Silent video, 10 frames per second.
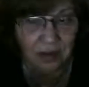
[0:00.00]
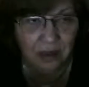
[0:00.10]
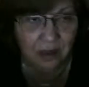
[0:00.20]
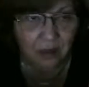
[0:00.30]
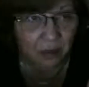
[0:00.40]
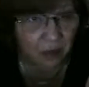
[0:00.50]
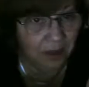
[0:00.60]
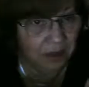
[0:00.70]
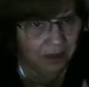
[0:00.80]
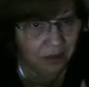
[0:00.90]
The
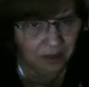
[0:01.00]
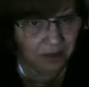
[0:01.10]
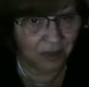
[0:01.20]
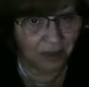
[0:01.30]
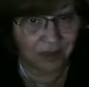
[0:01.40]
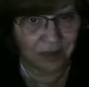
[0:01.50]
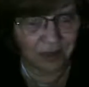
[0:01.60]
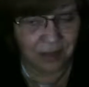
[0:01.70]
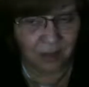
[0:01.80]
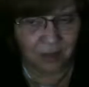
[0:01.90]
man's name is definitely
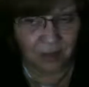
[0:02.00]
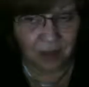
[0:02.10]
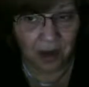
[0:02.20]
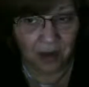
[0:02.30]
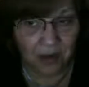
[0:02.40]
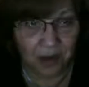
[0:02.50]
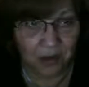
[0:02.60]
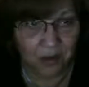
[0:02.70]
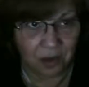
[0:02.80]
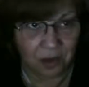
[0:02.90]
Dan from my
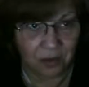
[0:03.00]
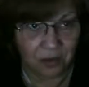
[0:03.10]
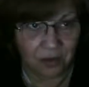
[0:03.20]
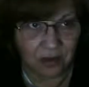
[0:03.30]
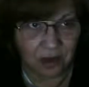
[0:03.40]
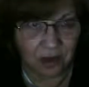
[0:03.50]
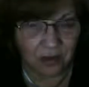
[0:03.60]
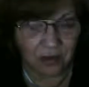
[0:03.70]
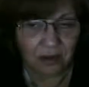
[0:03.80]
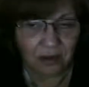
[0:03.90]
heart, the way it's going here.